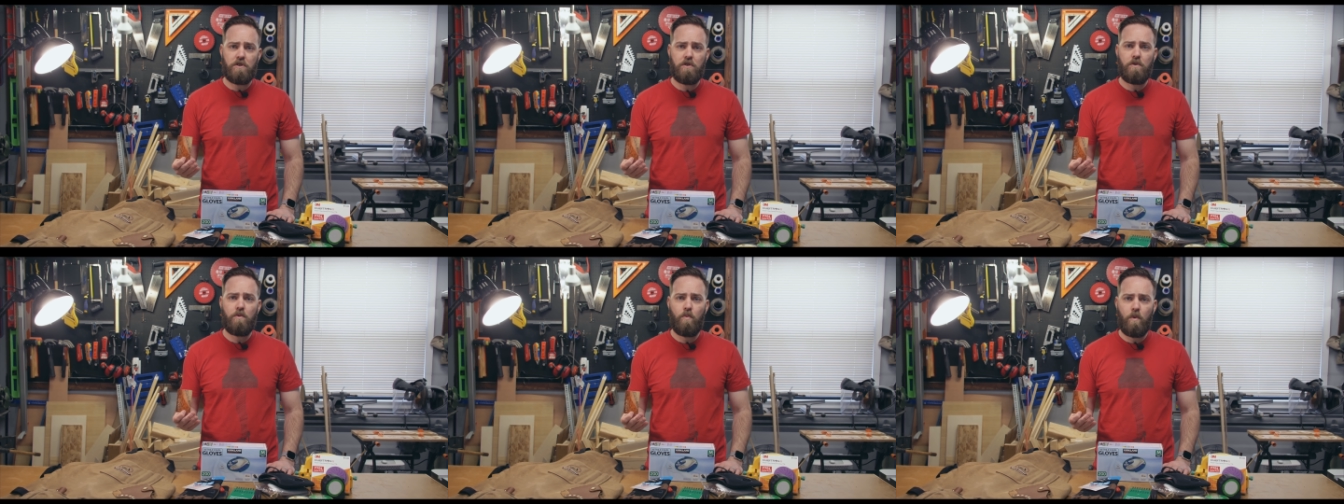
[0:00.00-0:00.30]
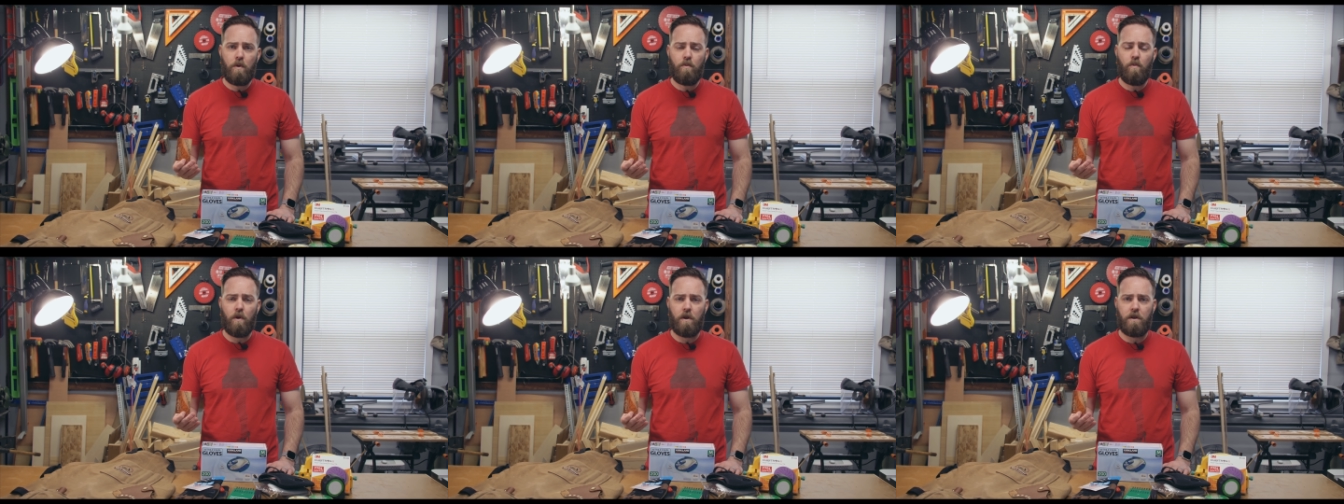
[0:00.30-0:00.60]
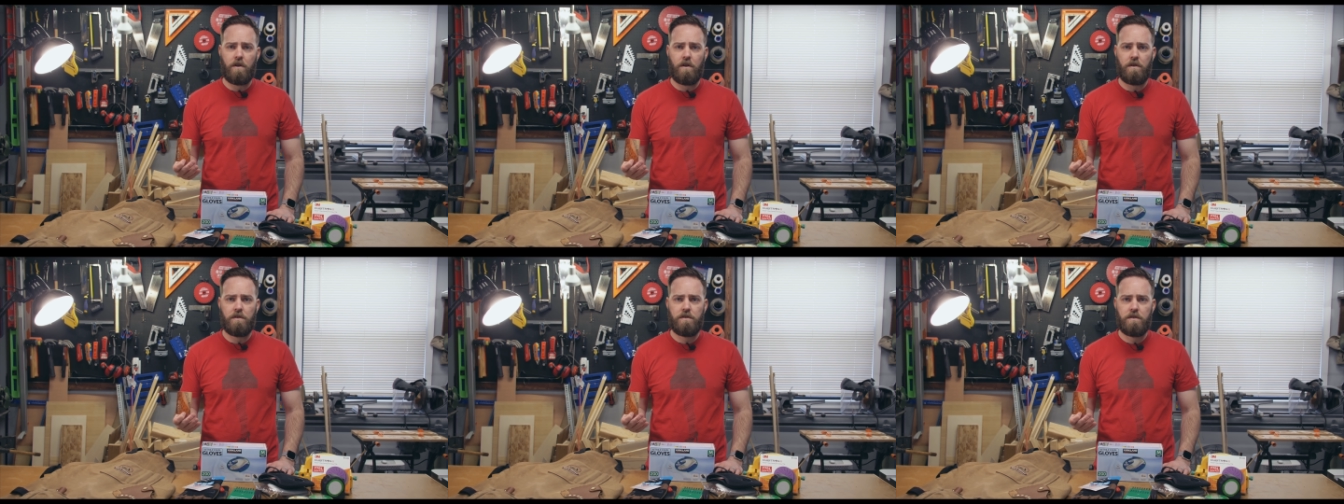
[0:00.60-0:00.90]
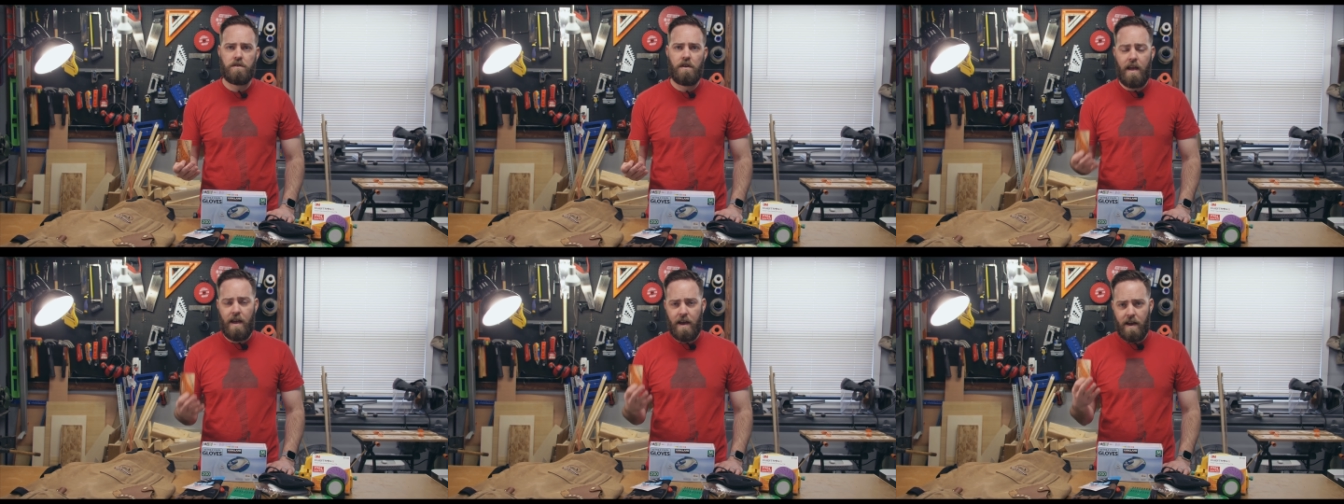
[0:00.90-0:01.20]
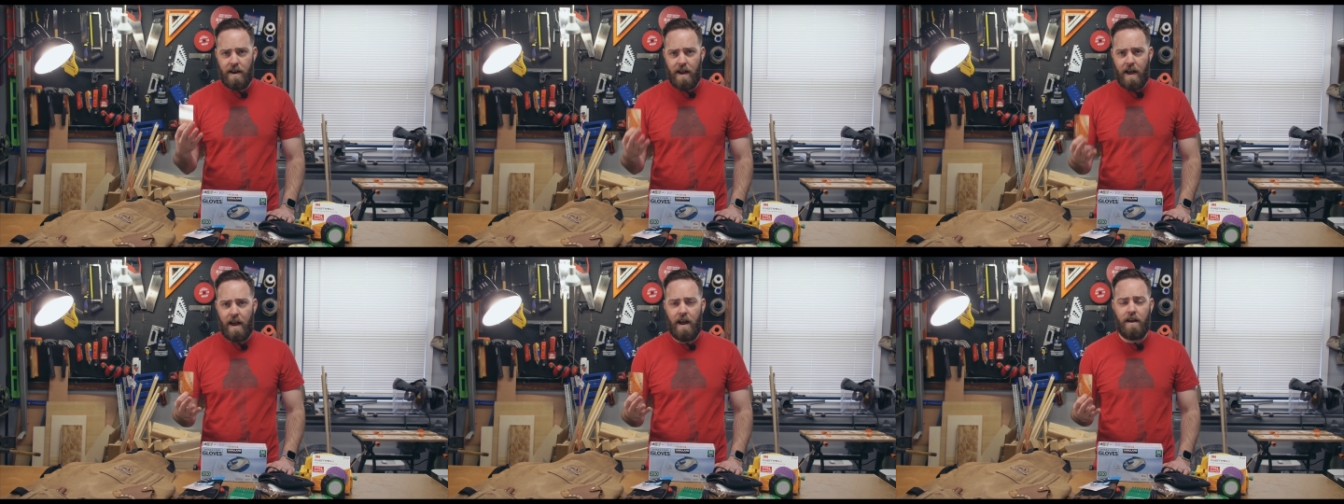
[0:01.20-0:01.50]
to woodworkers,
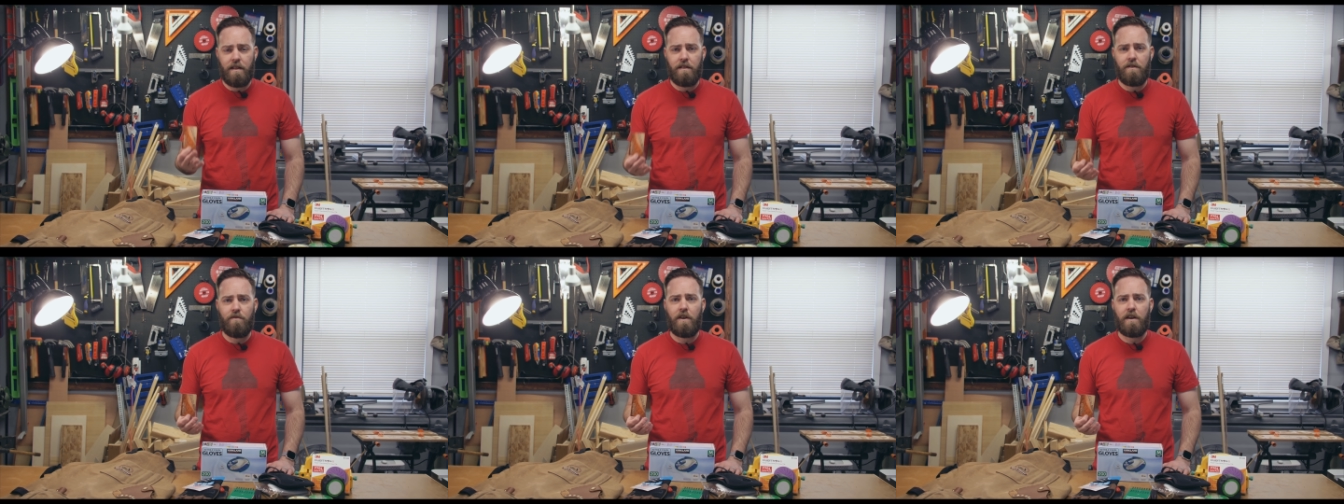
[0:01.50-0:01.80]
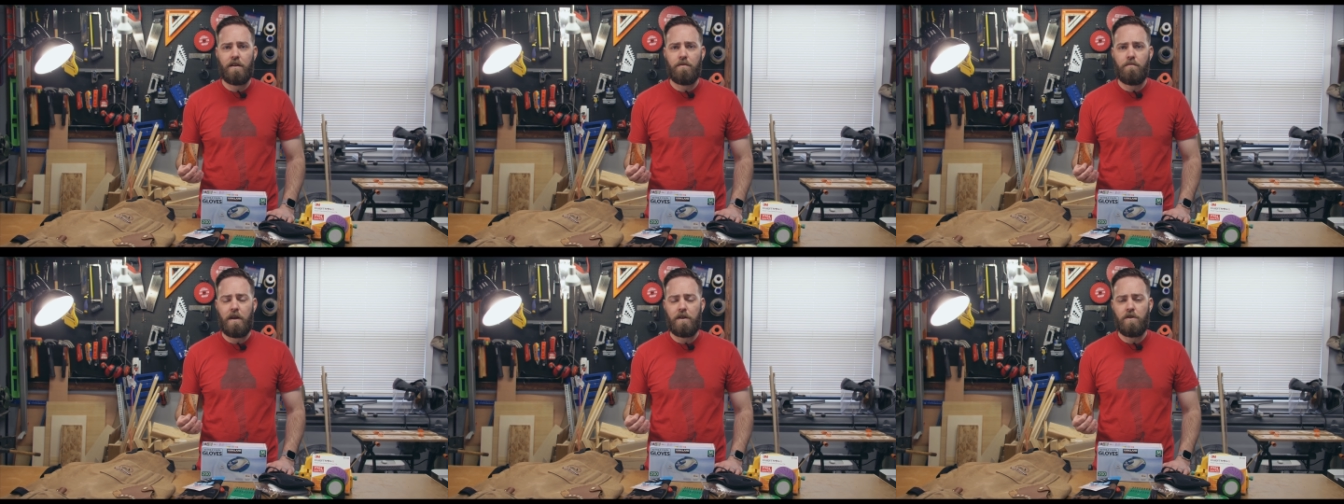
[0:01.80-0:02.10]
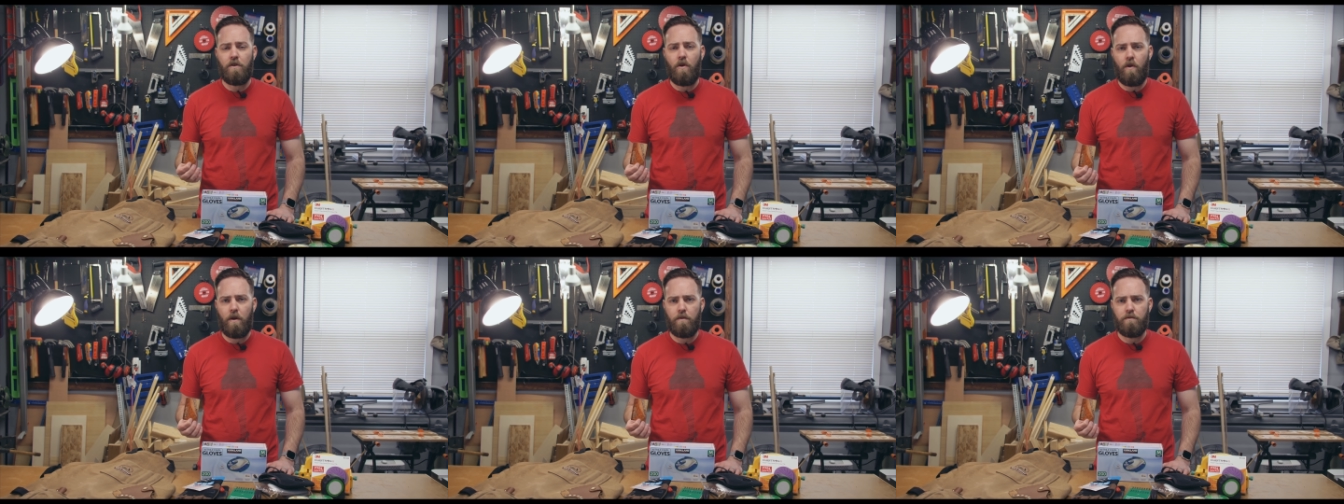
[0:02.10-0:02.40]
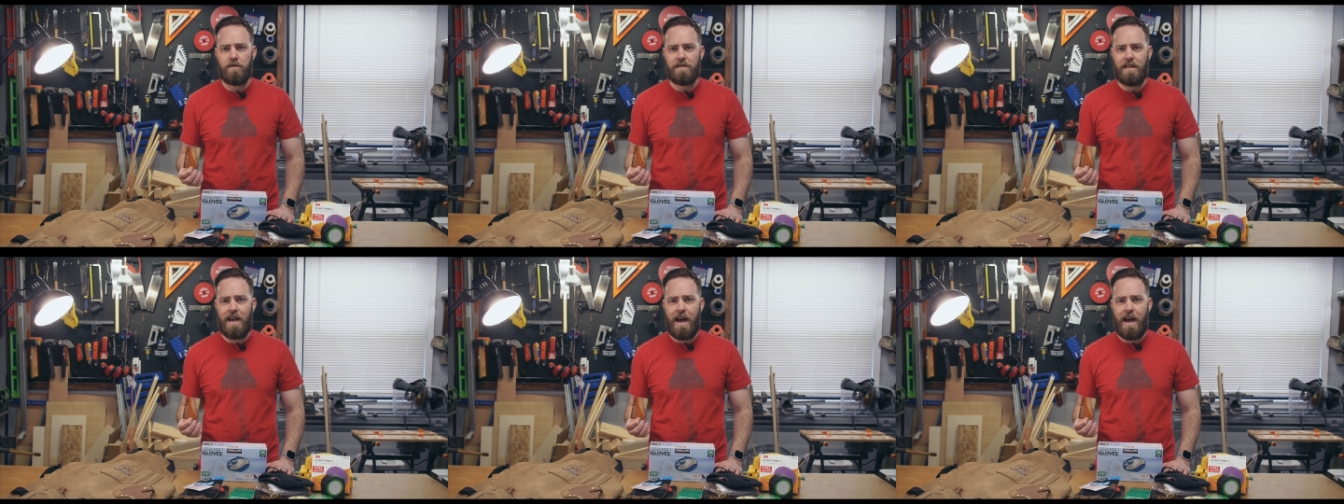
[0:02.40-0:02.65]
and I highly recommend going with